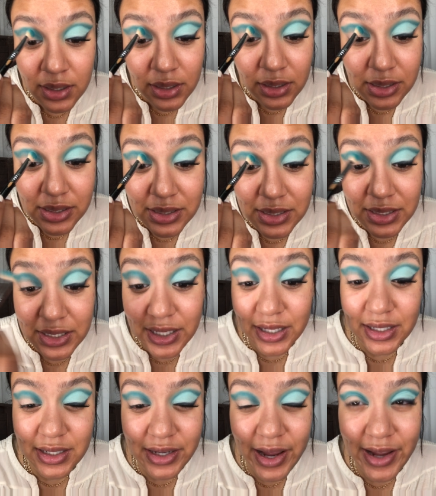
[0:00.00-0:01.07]

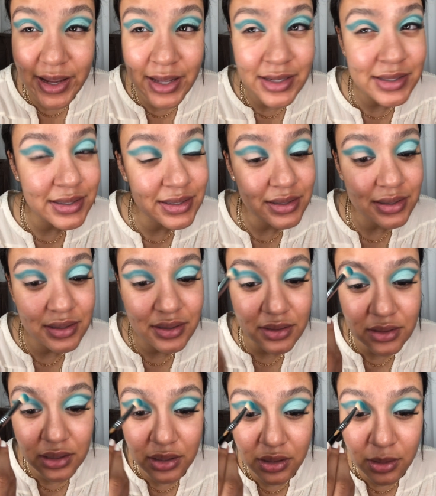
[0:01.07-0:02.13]
skin, I guess,
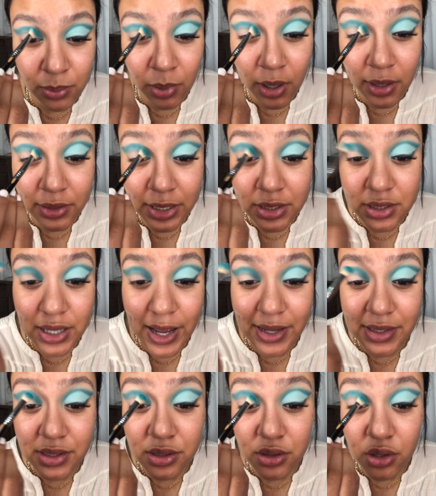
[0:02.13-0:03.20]
the part that
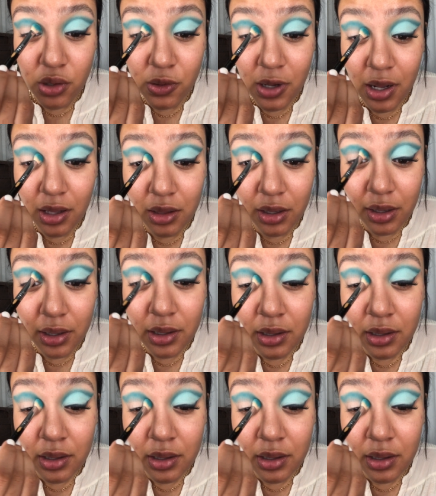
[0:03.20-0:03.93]
has no color.